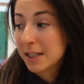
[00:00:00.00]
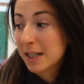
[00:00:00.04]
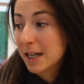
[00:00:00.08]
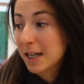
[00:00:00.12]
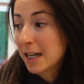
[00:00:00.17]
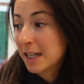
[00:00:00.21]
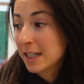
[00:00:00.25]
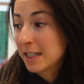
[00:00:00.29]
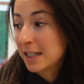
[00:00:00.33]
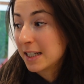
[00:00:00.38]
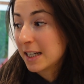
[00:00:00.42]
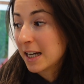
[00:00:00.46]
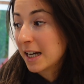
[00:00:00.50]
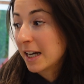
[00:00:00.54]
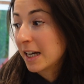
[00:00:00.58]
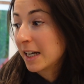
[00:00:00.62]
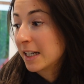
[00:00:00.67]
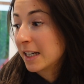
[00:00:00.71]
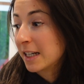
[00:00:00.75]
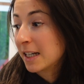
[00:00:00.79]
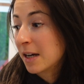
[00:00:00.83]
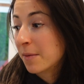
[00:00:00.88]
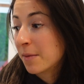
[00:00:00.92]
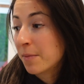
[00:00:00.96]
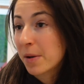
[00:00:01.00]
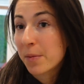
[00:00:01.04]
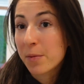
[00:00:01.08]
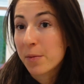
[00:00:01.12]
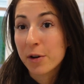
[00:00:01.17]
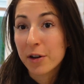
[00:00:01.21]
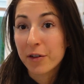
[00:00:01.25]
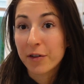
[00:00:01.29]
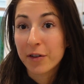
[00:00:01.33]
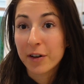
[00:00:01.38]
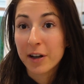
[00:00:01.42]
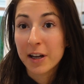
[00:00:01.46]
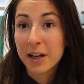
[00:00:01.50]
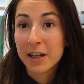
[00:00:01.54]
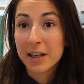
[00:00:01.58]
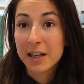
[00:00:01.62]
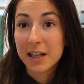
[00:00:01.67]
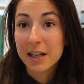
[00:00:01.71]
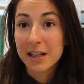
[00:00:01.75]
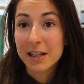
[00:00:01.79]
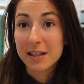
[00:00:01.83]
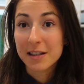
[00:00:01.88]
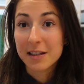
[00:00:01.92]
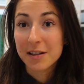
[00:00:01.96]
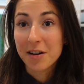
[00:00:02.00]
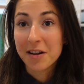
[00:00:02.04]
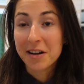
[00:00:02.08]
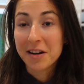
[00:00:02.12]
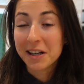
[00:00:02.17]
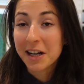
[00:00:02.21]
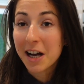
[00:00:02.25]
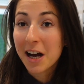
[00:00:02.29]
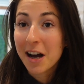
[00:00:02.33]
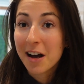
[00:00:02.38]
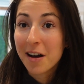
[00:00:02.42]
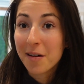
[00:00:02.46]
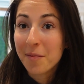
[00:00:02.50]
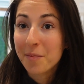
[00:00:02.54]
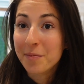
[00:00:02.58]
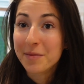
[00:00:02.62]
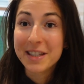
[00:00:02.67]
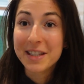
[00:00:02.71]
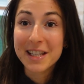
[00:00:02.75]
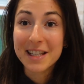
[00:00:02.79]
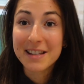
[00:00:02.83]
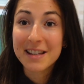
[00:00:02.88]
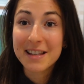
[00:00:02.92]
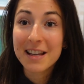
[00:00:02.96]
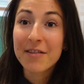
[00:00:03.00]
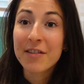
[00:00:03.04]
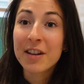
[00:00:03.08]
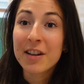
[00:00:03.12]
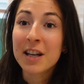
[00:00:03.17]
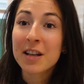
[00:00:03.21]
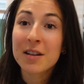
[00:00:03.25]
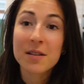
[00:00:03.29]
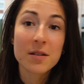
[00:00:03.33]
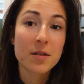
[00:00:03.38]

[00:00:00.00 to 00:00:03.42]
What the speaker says: and then my boyfriend is gonna come this evening,